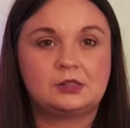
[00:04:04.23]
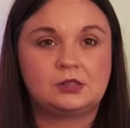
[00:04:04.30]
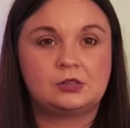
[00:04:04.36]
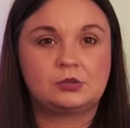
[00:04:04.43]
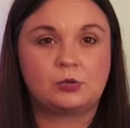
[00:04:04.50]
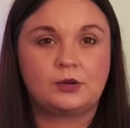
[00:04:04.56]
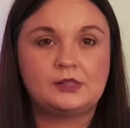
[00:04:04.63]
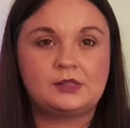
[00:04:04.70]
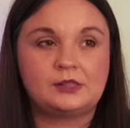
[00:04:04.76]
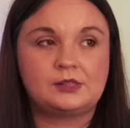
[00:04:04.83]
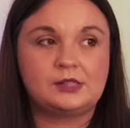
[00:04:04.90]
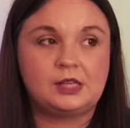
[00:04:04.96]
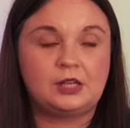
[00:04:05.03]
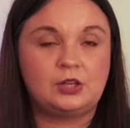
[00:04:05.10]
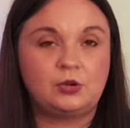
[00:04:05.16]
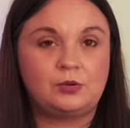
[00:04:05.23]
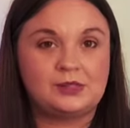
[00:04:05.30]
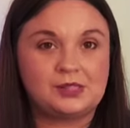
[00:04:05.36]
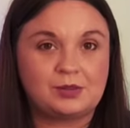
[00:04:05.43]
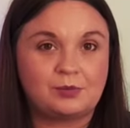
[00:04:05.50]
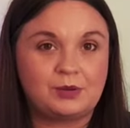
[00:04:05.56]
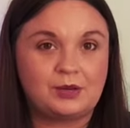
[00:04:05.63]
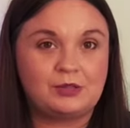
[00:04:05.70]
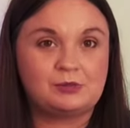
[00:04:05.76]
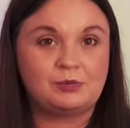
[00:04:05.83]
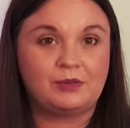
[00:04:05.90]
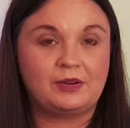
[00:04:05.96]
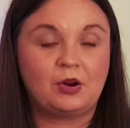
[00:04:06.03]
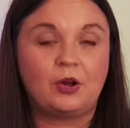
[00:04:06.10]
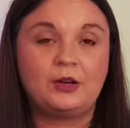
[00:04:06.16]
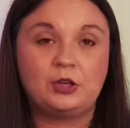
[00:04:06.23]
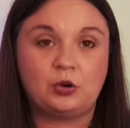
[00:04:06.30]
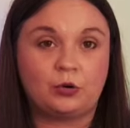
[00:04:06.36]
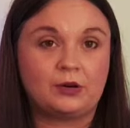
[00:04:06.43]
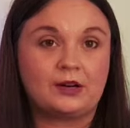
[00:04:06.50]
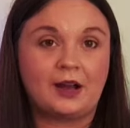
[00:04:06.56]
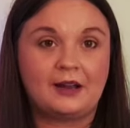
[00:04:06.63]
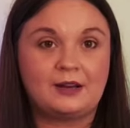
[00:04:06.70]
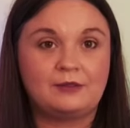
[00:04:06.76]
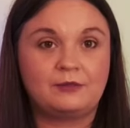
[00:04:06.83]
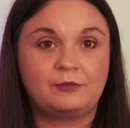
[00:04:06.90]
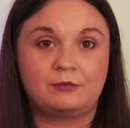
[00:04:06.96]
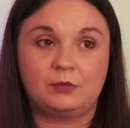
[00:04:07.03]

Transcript: of swords they're seeing you as somebody who's moving on you're kind of